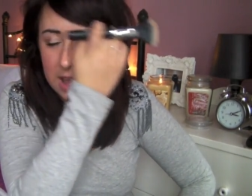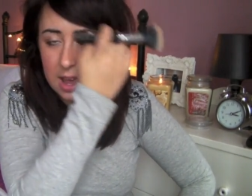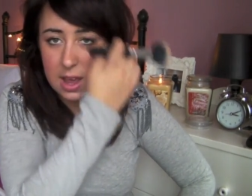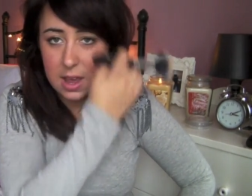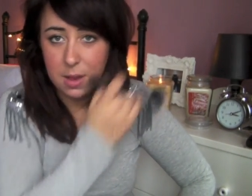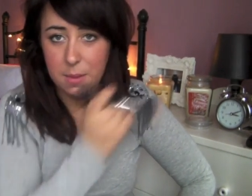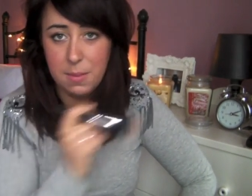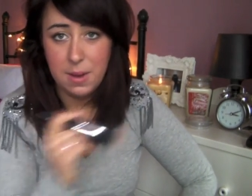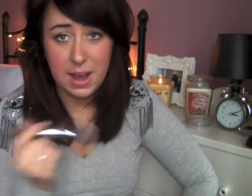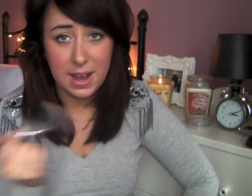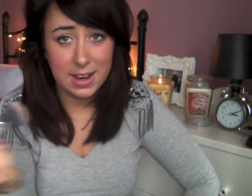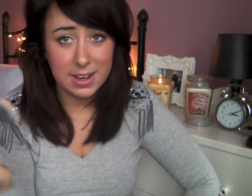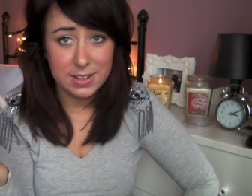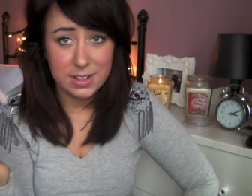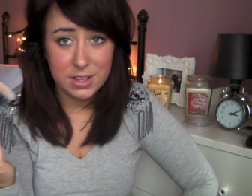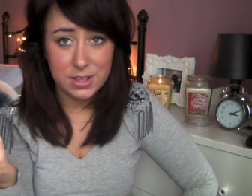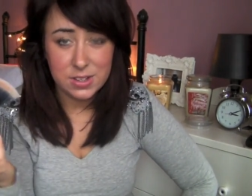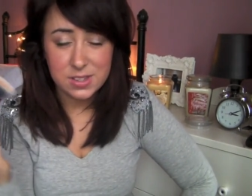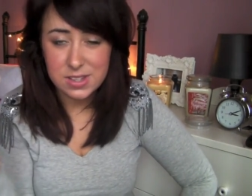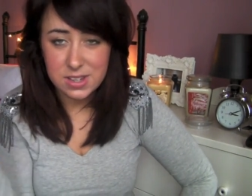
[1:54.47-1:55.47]
I
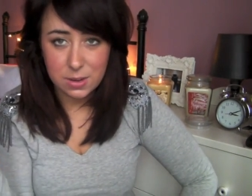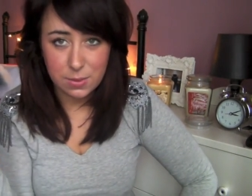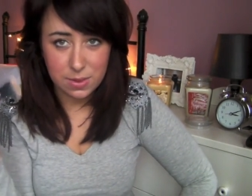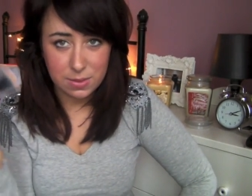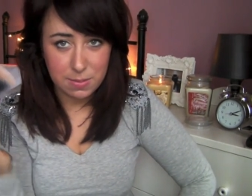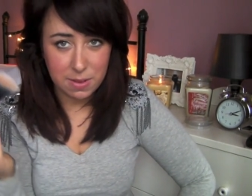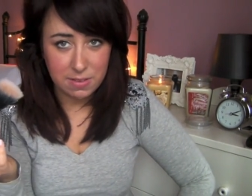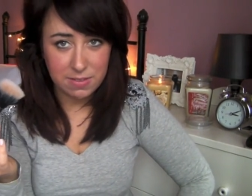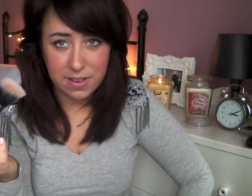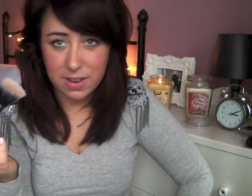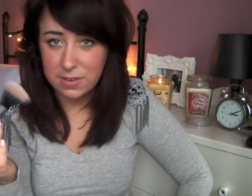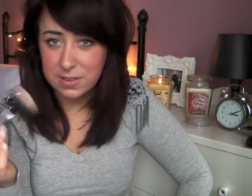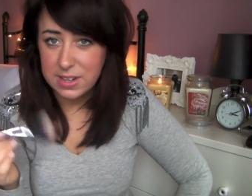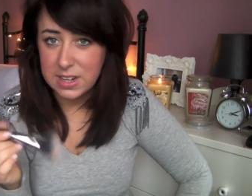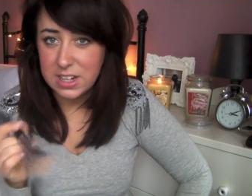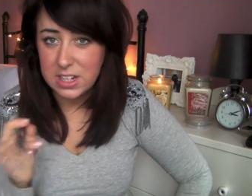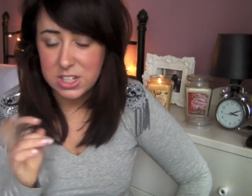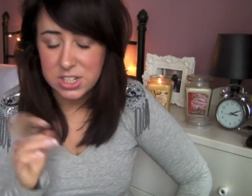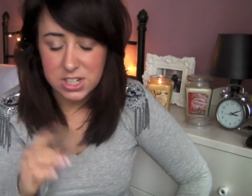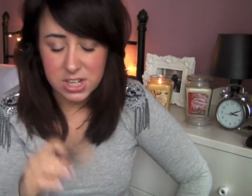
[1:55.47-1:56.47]
used it with my
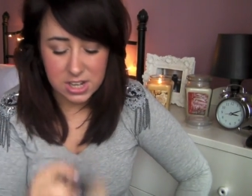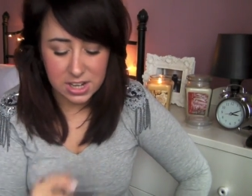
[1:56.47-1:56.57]
foundation